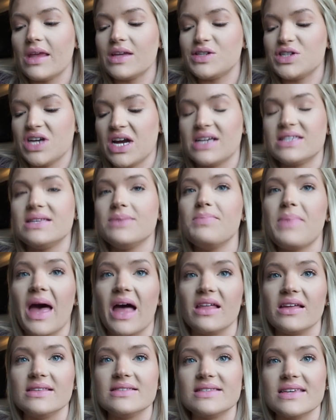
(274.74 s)
checks and
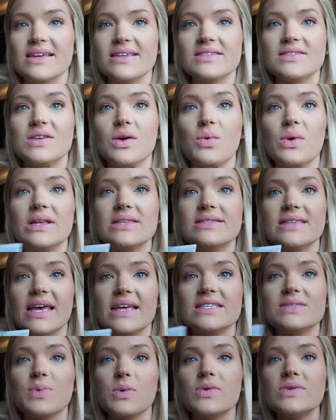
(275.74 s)
balances. So it's
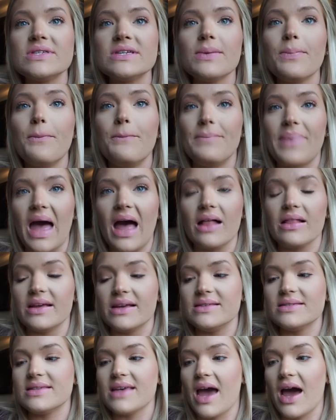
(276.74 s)
like supposed to balance